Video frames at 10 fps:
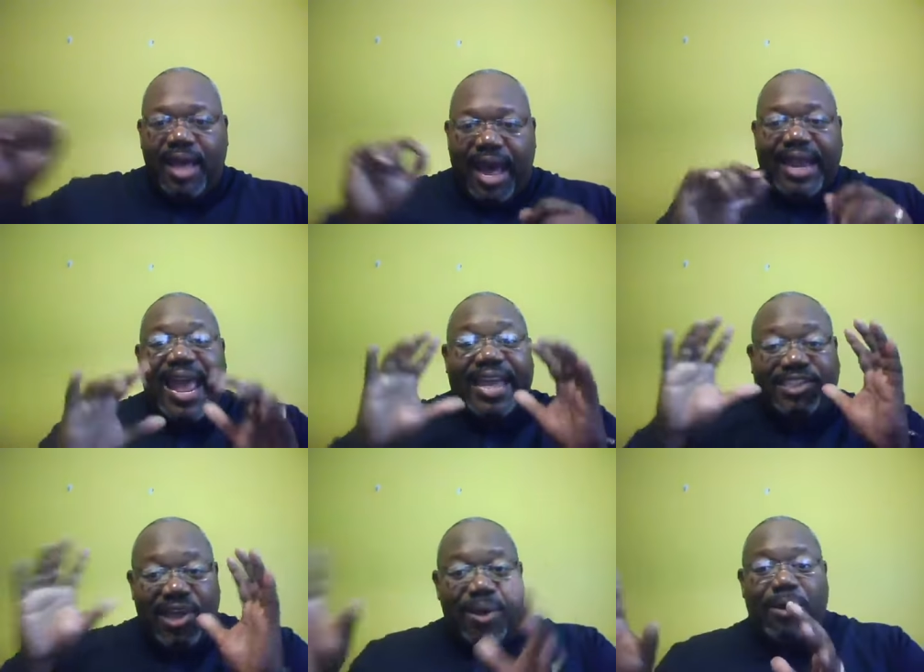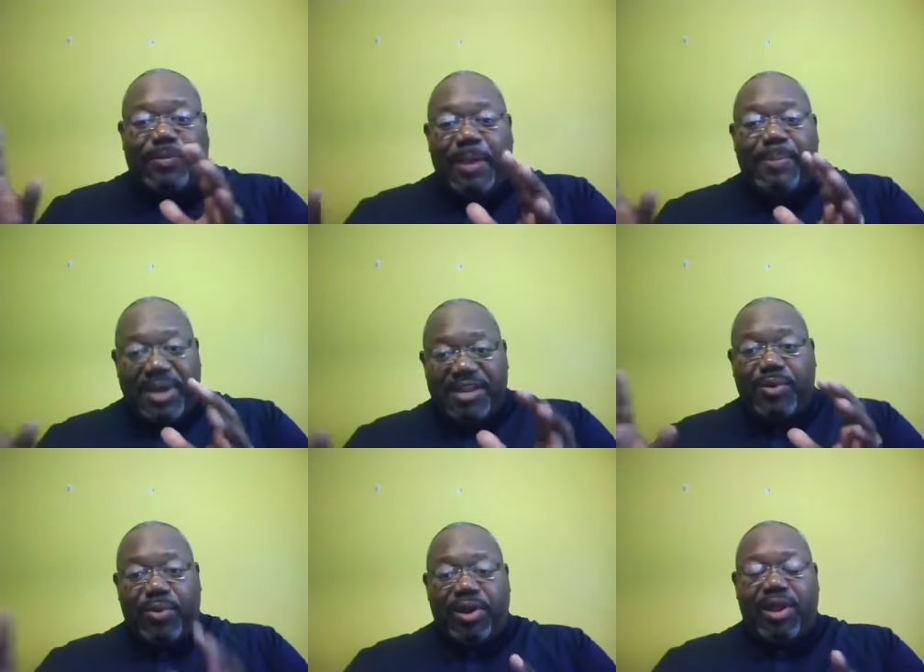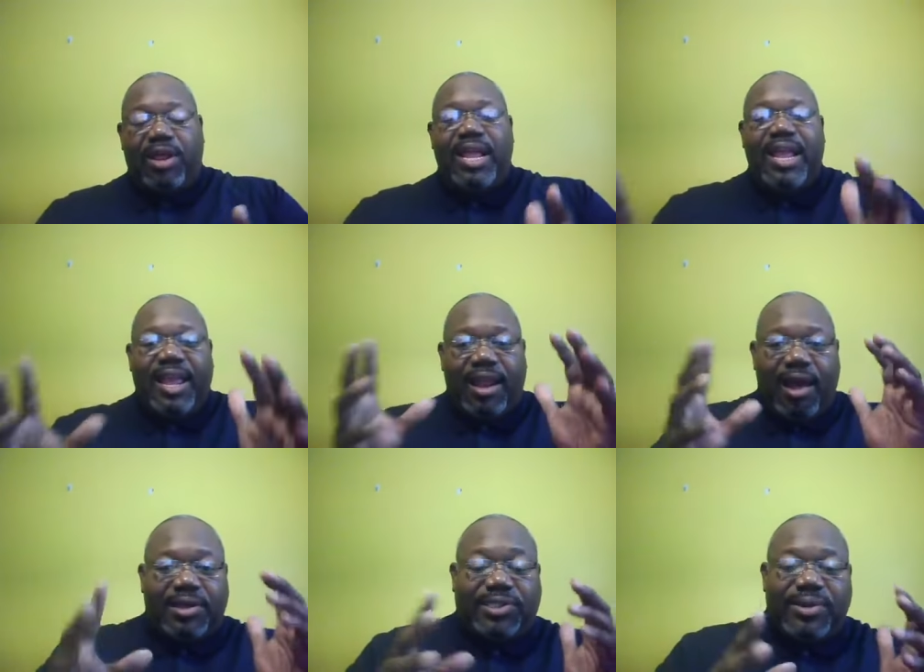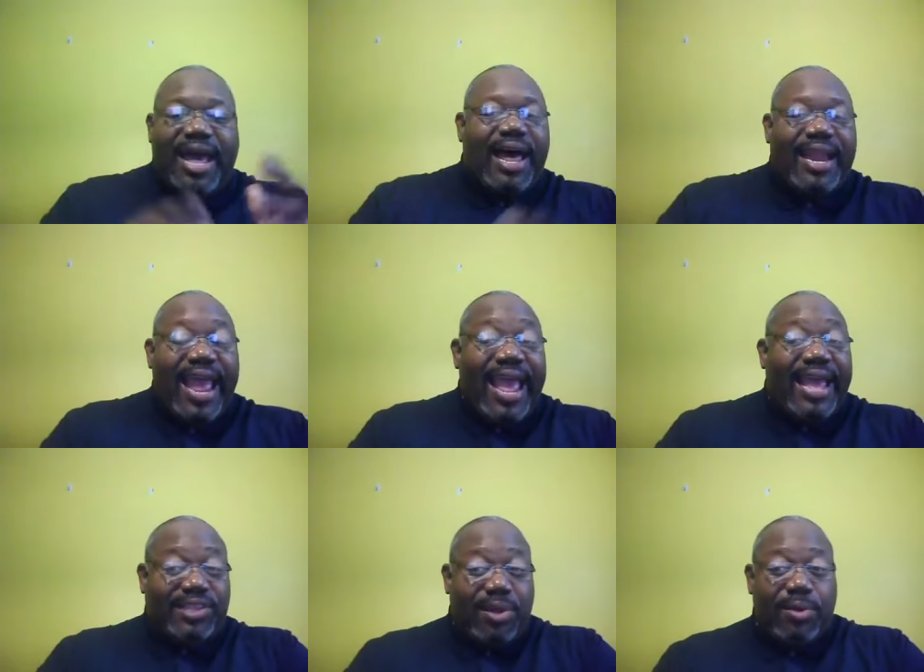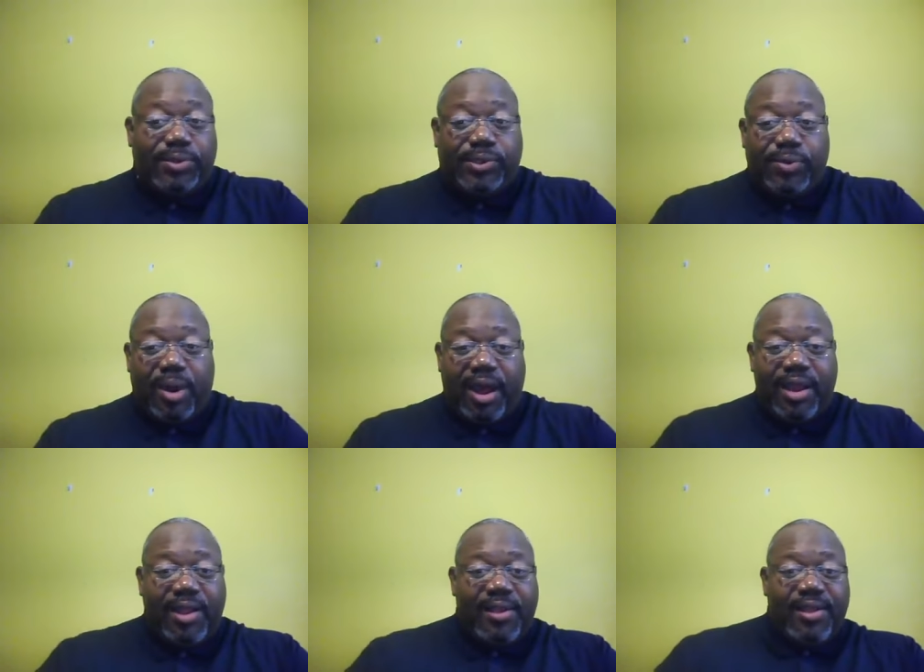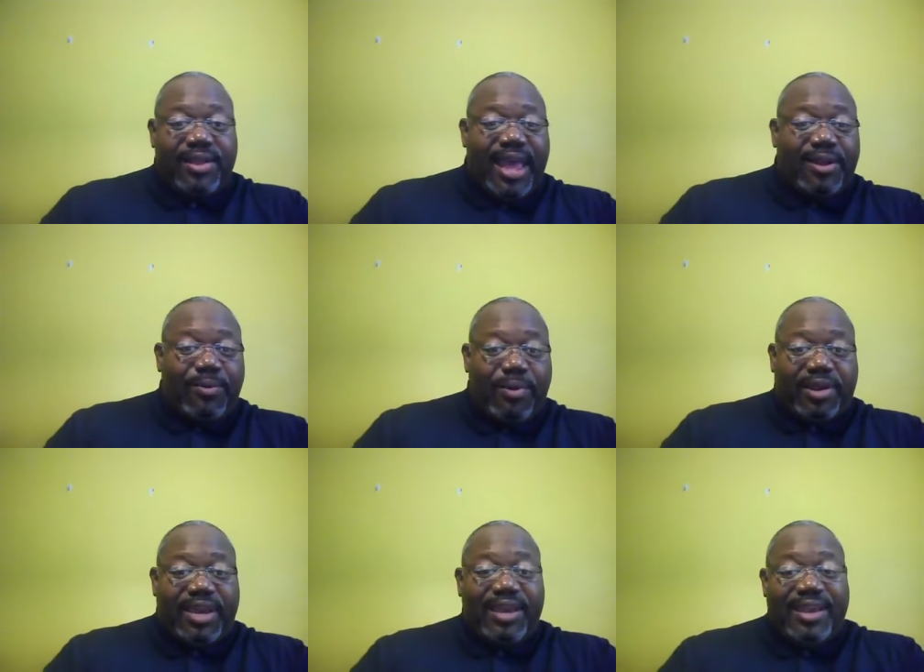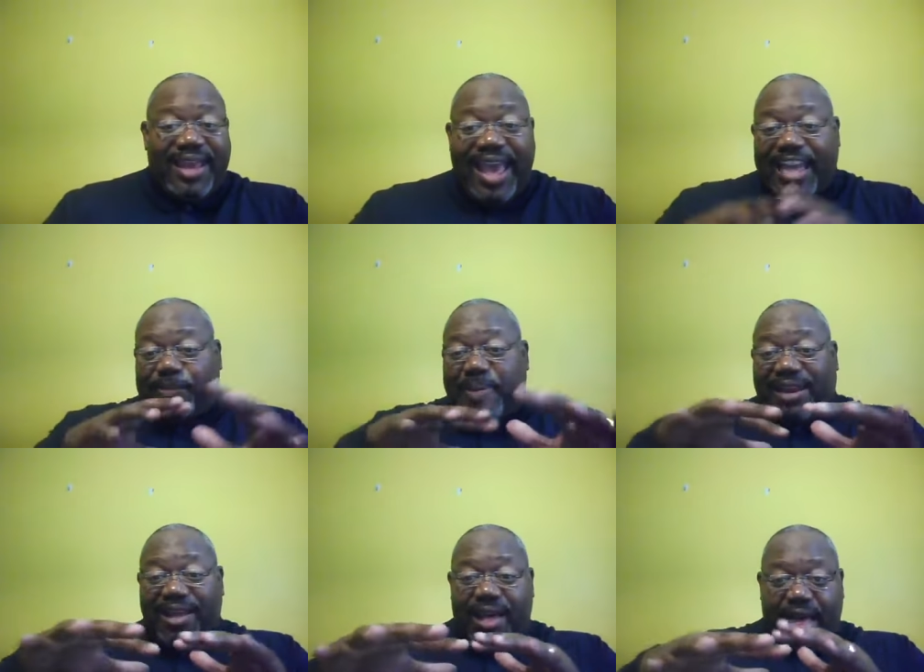God has those people in the world, and also God has those who are kind of working in the aspect